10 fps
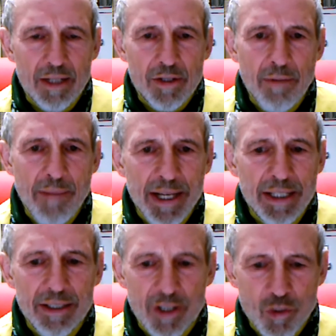to
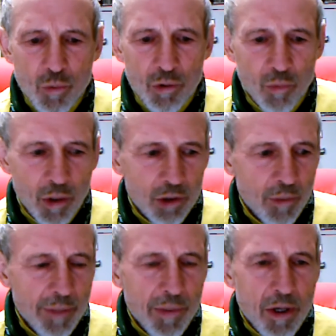making this world work the
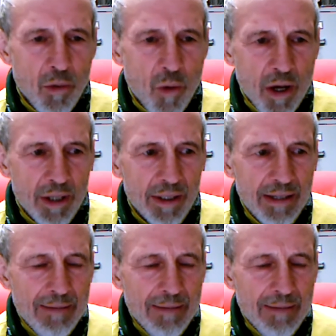way we all want